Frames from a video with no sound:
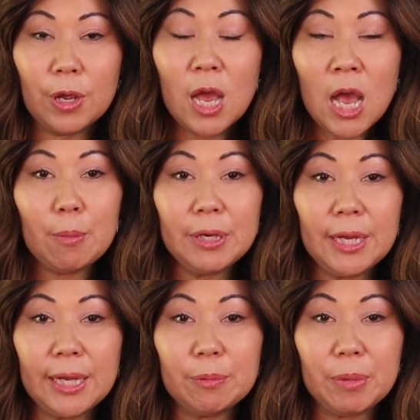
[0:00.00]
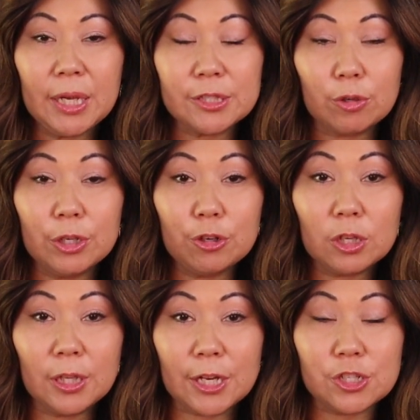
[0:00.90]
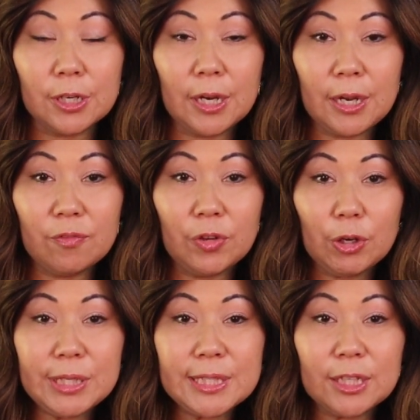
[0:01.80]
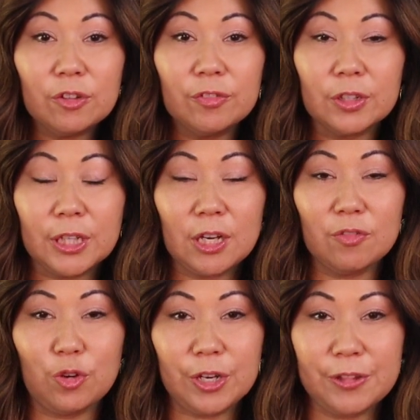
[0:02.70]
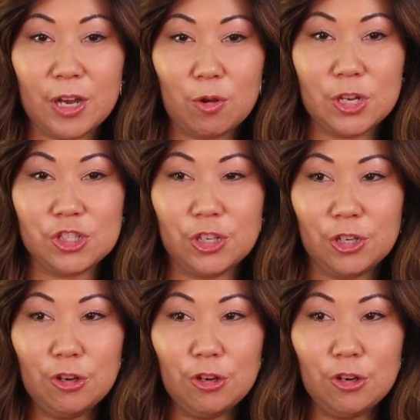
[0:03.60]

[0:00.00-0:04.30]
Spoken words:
How many handbags are in your collection? And I have very skillfully avoided that question.